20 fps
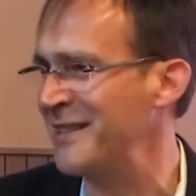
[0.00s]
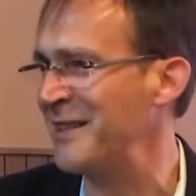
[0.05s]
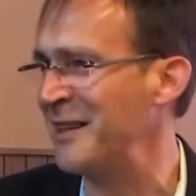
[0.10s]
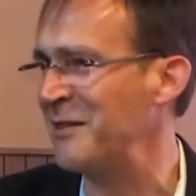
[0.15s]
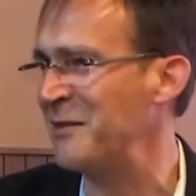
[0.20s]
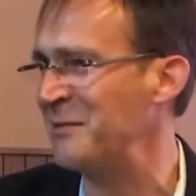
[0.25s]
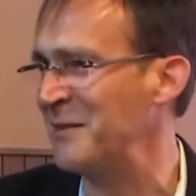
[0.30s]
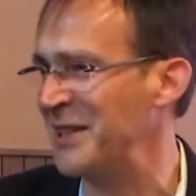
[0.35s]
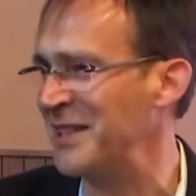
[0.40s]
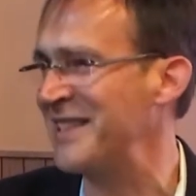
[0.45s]
You
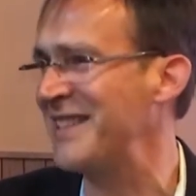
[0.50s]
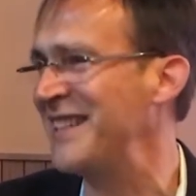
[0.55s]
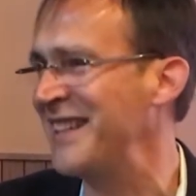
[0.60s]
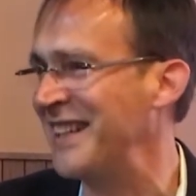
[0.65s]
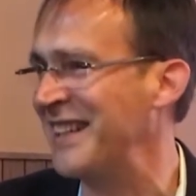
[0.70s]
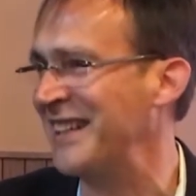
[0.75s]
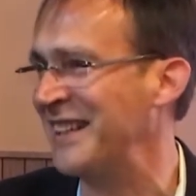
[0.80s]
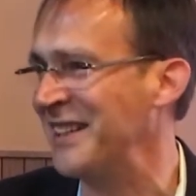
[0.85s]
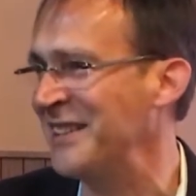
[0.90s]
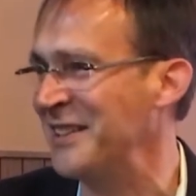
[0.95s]
give them a
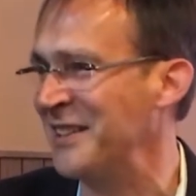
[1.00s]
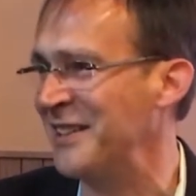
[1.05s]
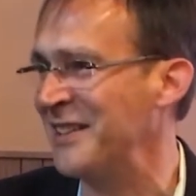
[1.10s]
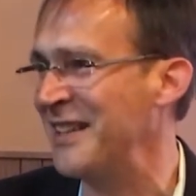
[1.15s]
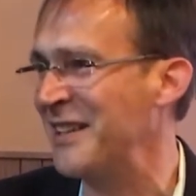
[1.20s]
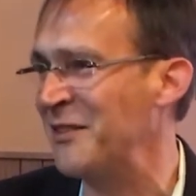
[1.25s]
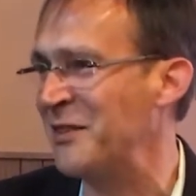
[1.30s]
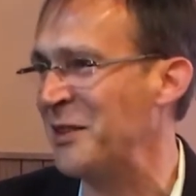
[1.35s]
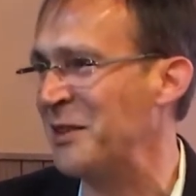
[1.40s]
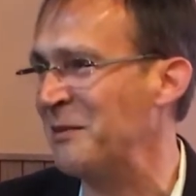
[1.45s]
sticker, don't you? You
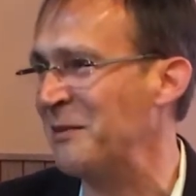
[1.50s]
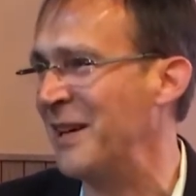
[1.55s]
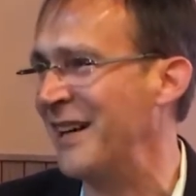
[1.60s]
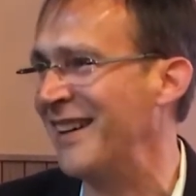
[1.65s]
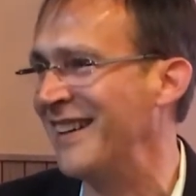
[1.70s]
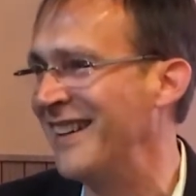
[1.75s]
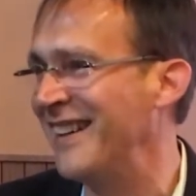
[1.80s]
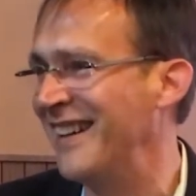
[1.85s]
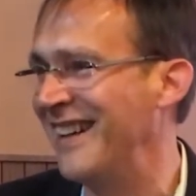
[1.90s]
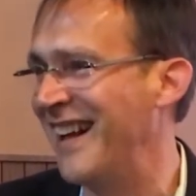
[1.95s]
give them
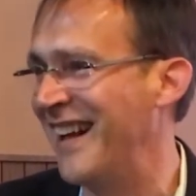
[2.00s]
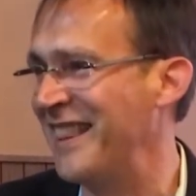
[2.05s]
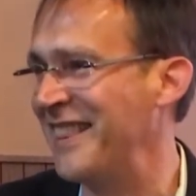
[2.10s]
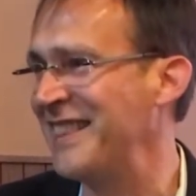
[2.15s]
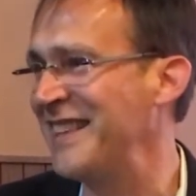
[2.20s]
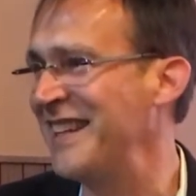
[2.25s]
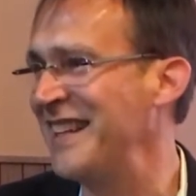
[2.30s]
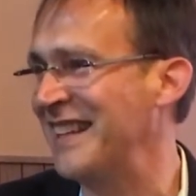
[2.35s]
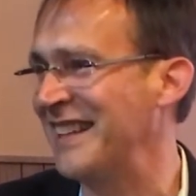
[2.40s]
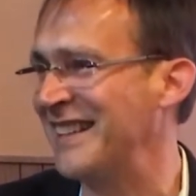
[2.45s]
a, a
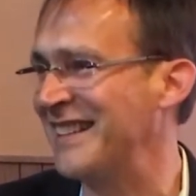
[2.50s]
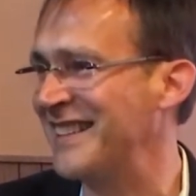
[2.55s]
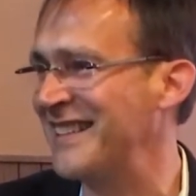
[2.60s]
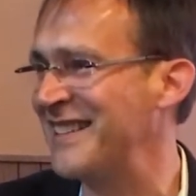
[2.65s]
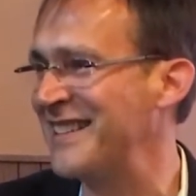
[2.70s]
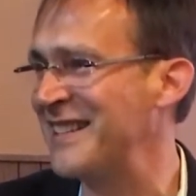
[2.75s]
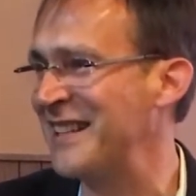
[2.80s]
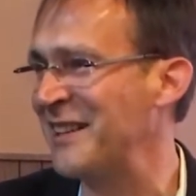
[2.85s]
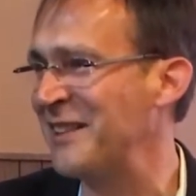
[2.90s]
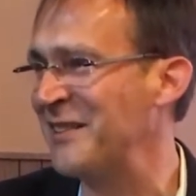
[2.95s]
thing to
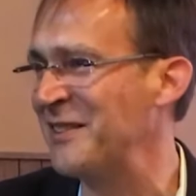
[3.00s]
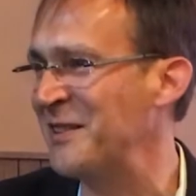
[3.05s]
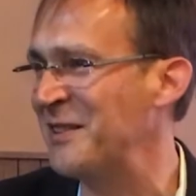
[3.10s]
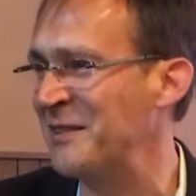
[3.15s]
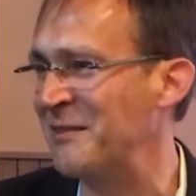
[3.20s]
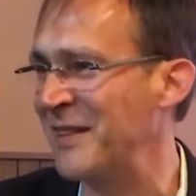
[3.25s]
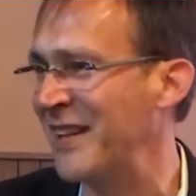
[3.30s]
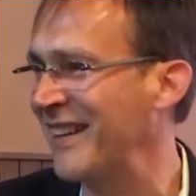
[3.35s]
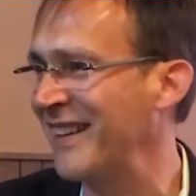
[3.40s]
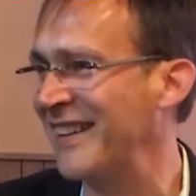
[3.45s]
stick on
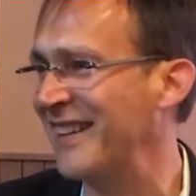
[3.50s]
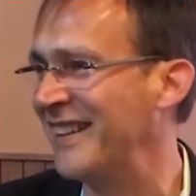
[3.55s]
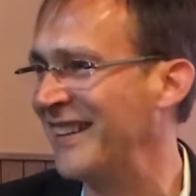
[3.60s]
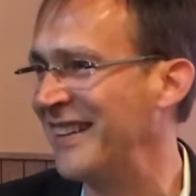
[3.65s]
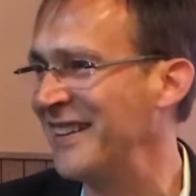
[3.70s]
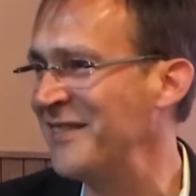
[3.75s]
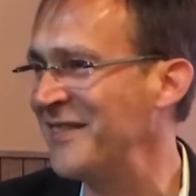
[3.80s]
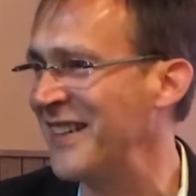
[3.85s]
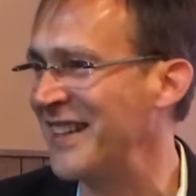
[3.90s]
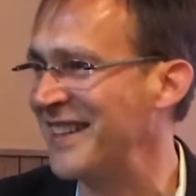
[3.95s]
them. They're going to
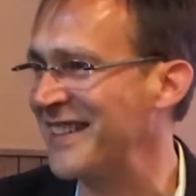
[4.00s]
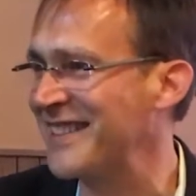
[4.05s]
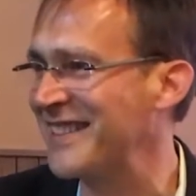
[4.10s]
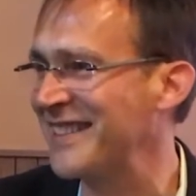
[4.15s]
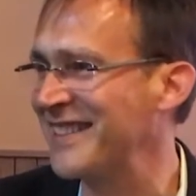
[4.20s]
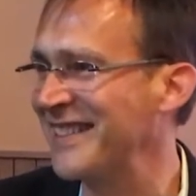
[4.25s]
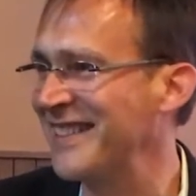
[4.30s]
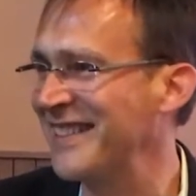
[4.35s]
love this.